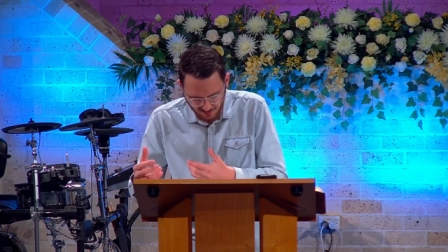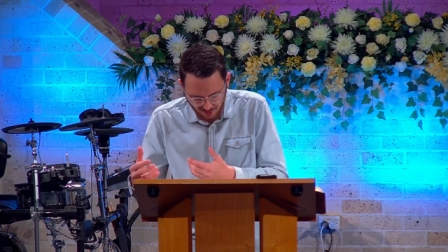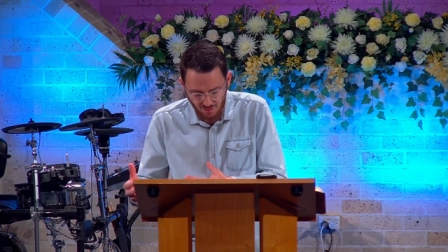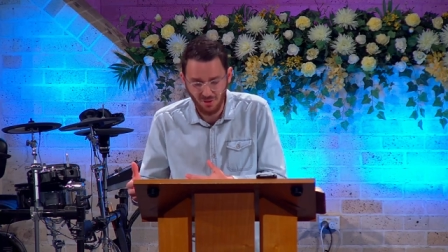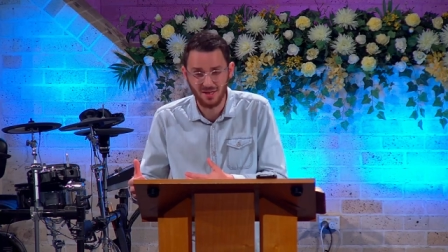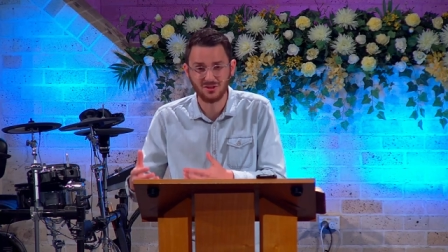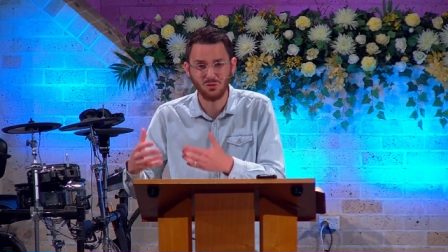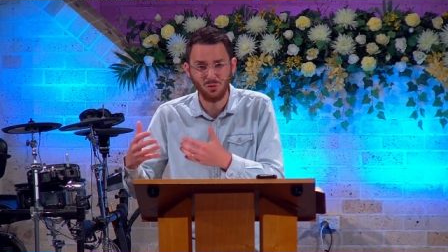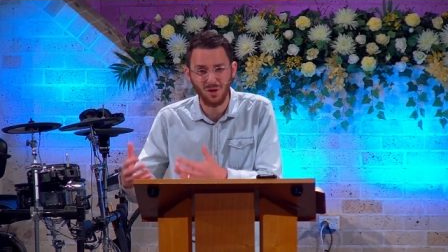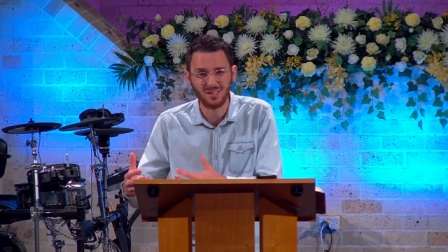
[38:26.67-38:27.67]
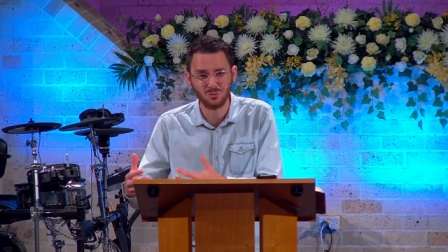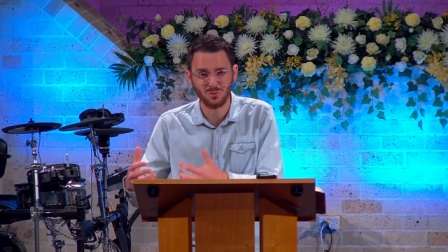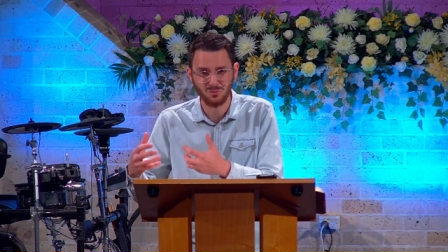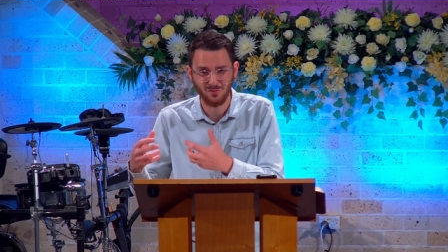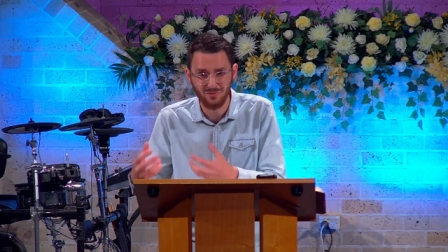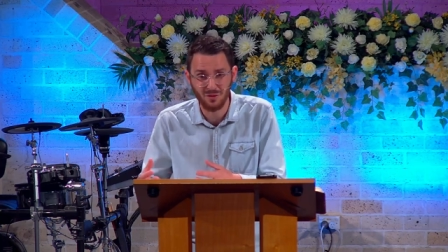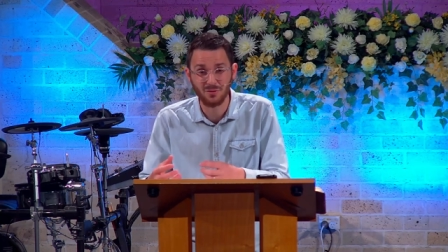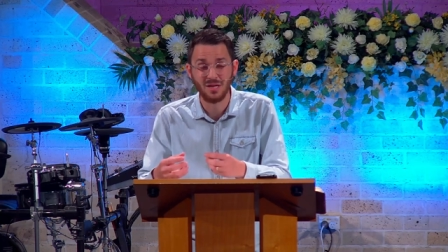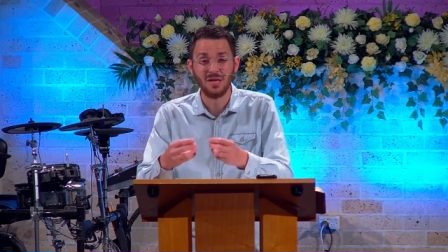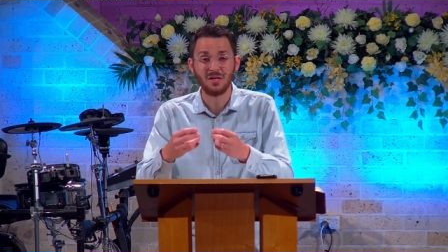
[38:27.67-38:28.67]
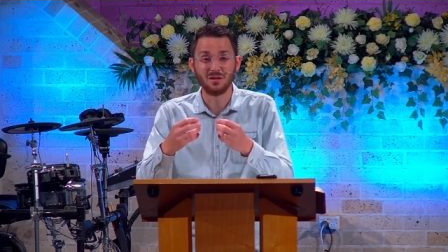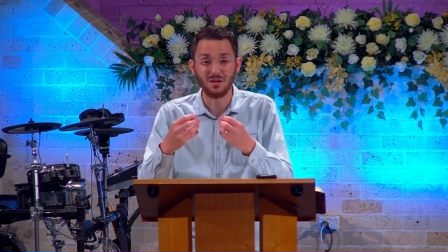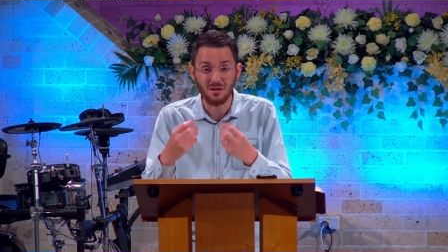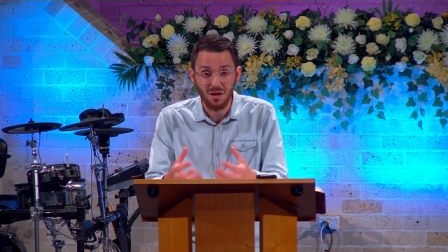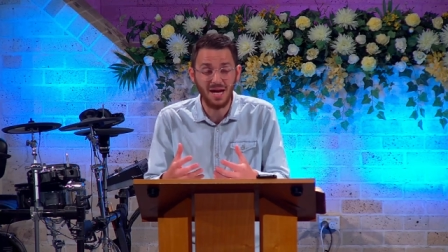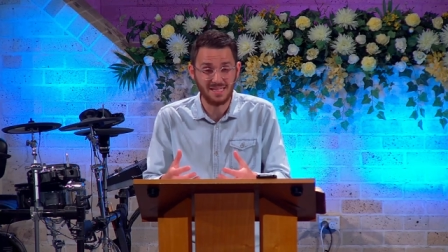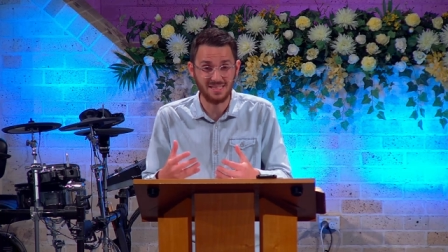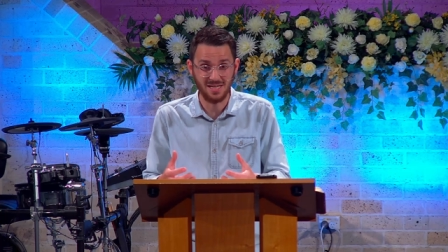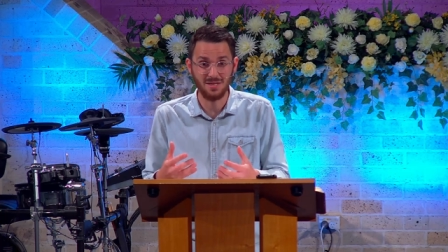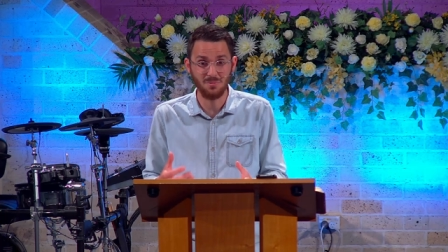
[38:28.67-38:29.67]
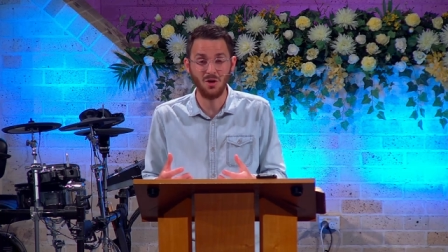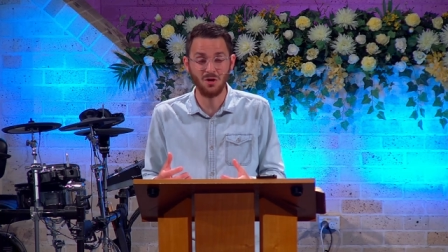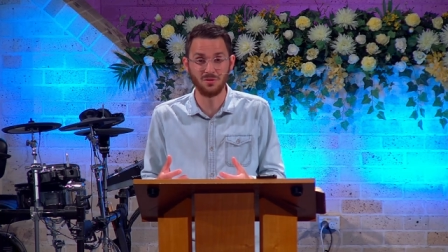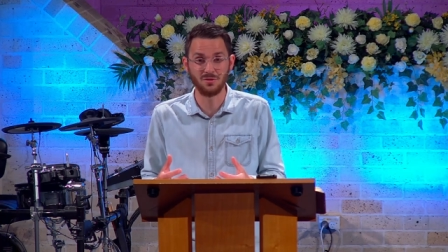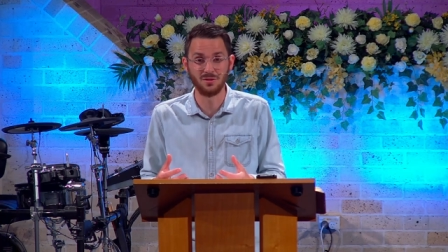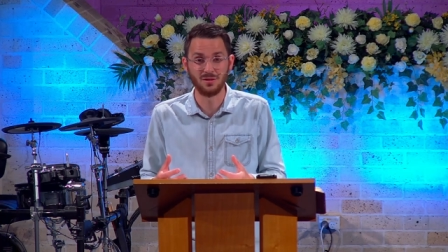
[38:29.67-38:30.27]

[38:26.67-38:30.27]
of Christ. Christ was revealed. The light came on.